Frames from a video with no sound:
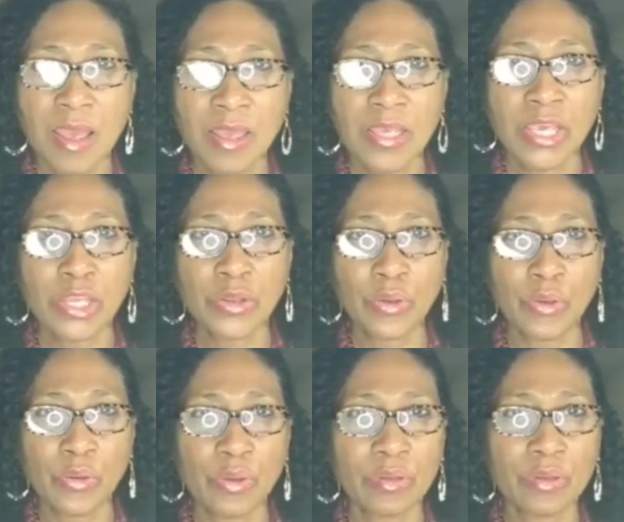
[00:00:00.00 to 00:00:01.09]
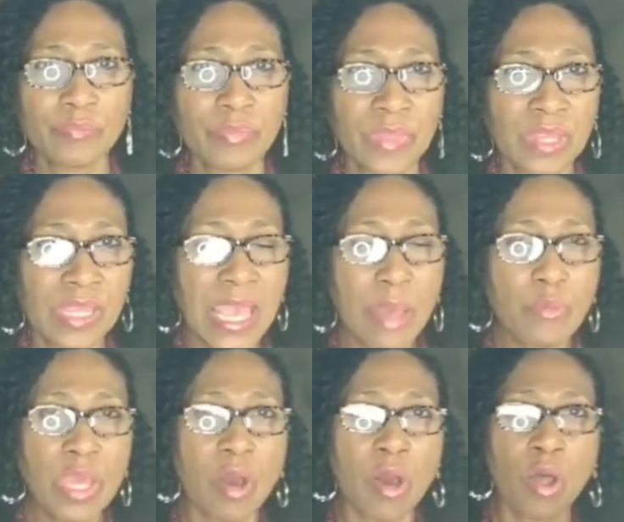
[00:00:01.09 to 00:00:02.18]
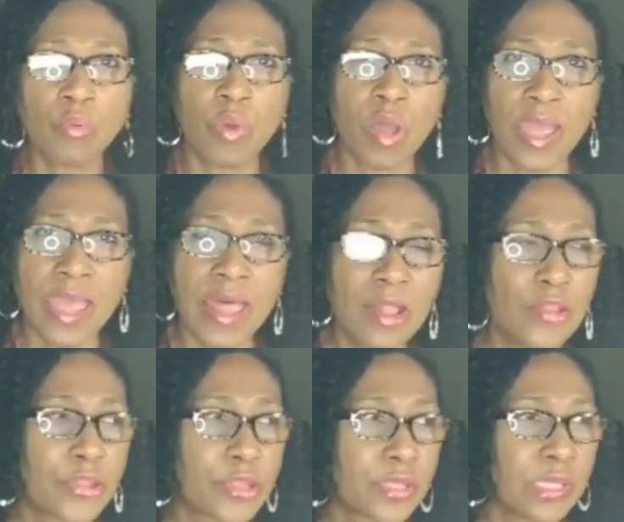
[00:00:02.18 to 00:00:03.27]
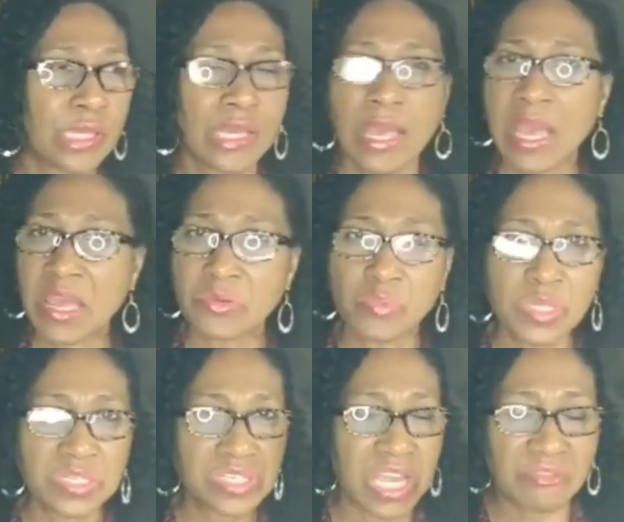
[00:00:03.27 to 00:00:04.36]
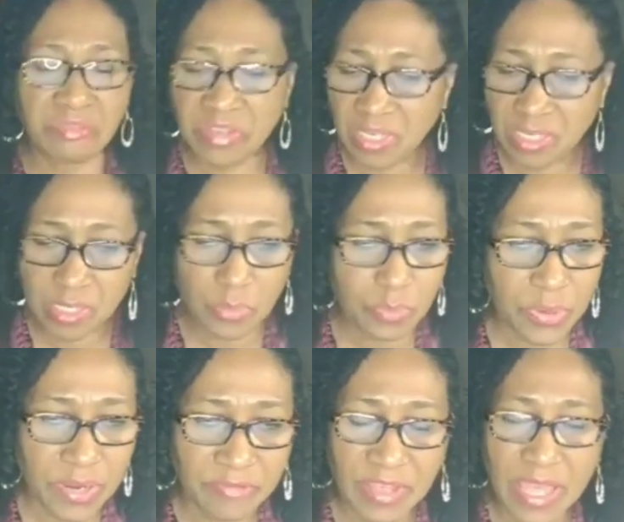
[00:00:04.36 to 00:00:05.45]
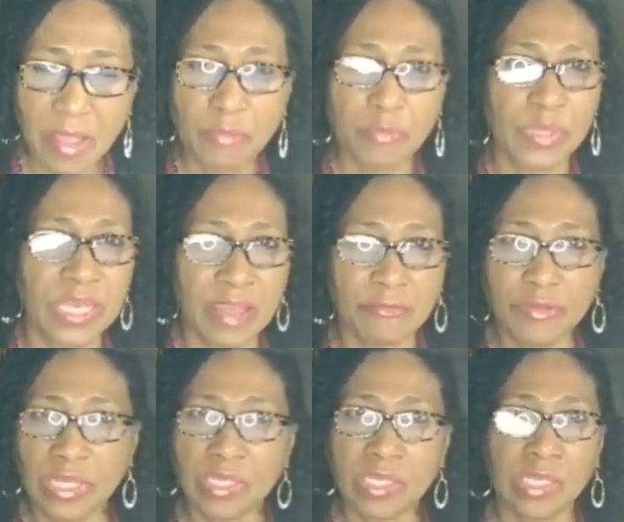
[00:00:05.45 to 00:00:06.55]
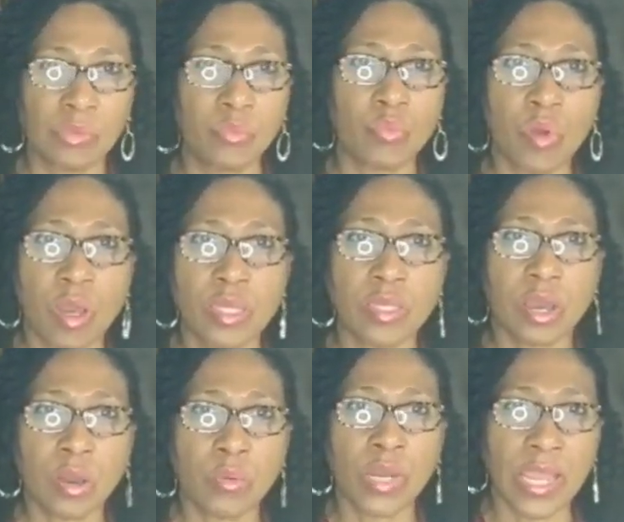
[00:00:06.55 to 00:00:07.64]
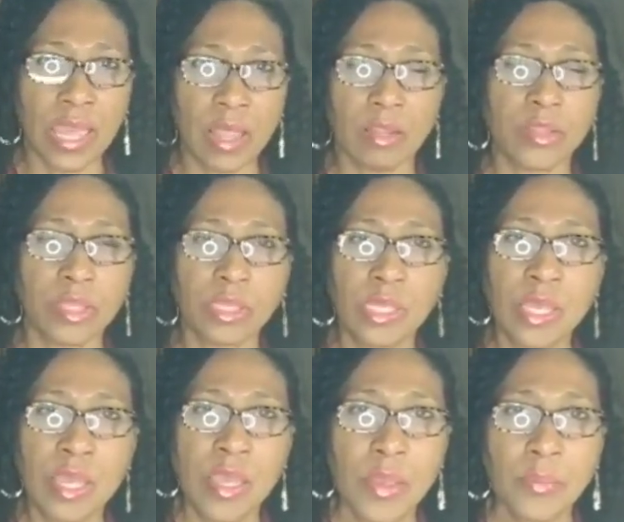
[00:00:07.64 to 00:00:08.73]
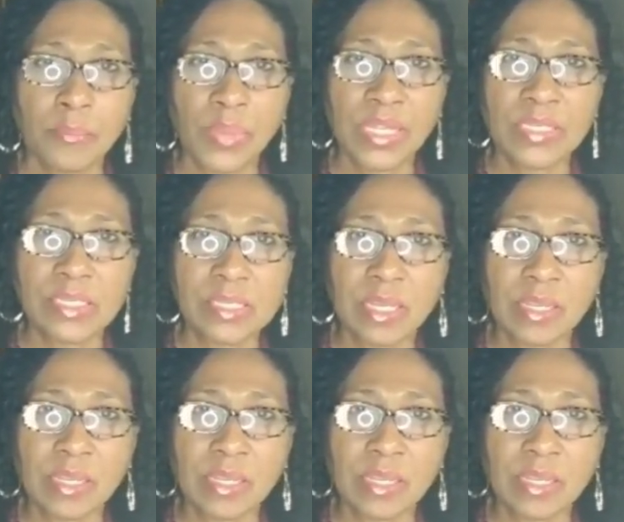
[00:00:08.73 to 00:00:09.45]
you know, yeah, we all want health. And we definitely pray for health. We definitely want our health. But